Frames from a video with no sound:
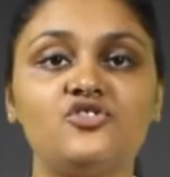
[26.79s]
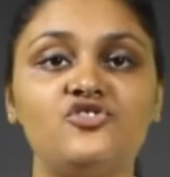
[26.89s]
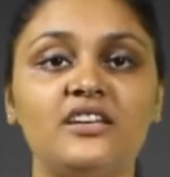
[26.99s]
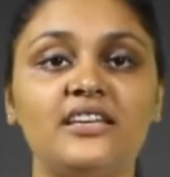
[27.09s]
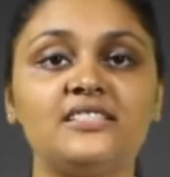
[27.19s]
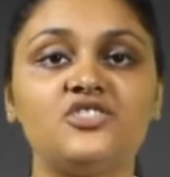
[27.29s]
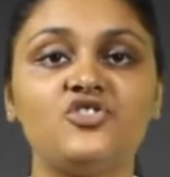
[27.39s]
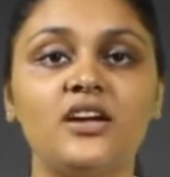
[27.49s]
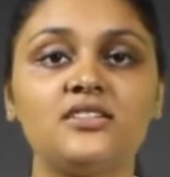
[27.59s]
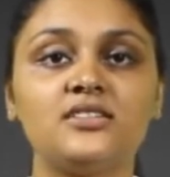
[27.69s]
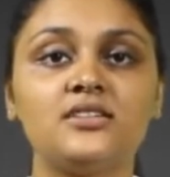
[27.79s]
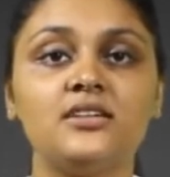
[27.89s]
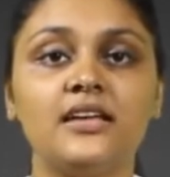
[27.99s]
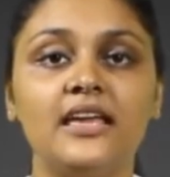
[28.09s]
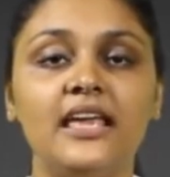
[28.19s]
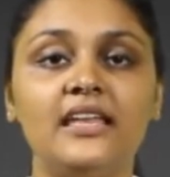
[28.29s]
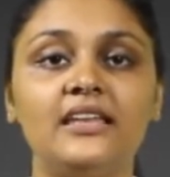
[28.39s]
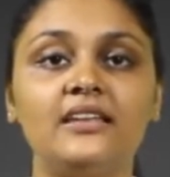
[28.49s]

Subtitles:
ground training instructor,